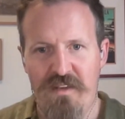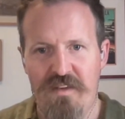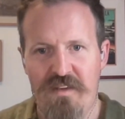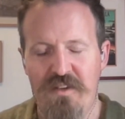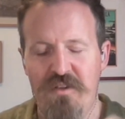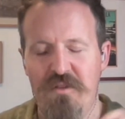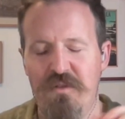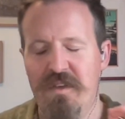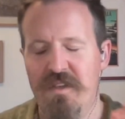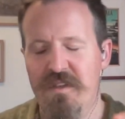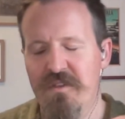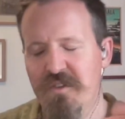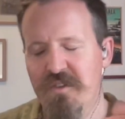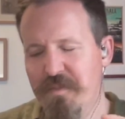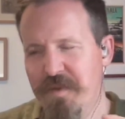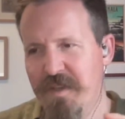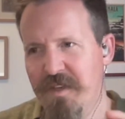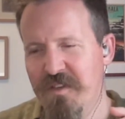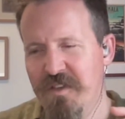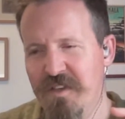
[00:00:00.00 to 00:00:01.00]
Can you
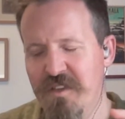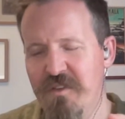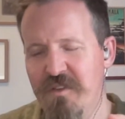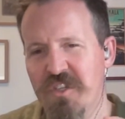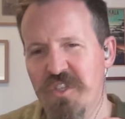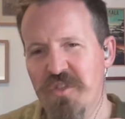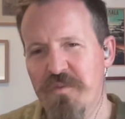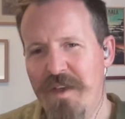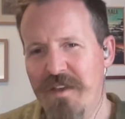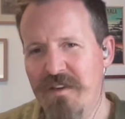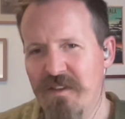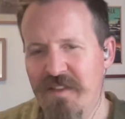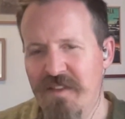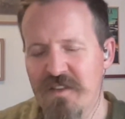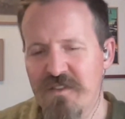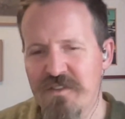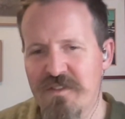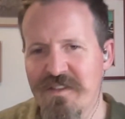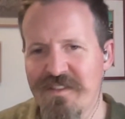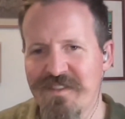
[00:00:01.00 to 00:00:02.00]
expand on
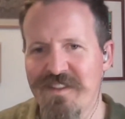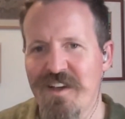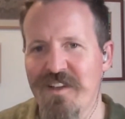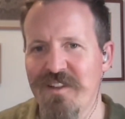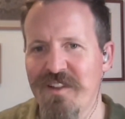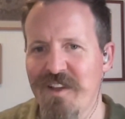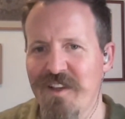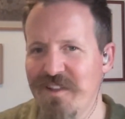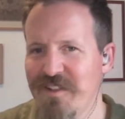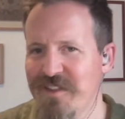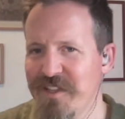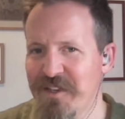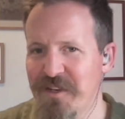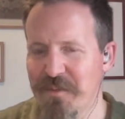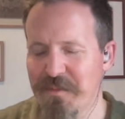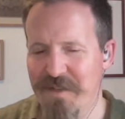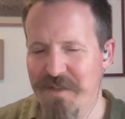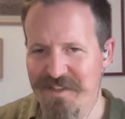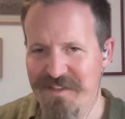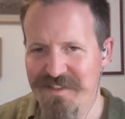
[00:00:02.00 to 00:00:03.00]
that just a little
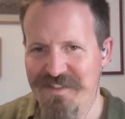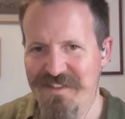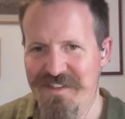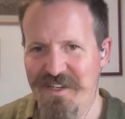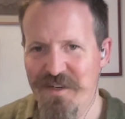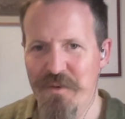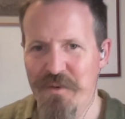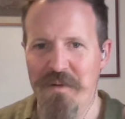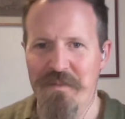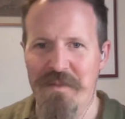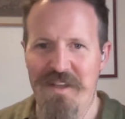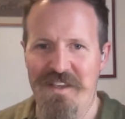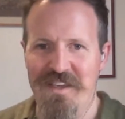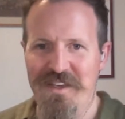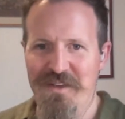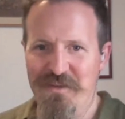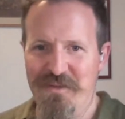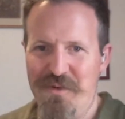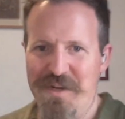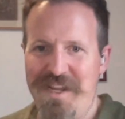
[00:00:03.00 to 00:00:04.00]
bit? I don't want to
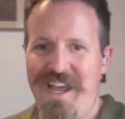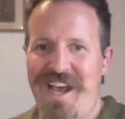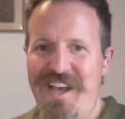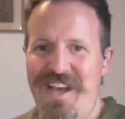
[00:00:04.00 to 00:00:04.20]
make it rehash.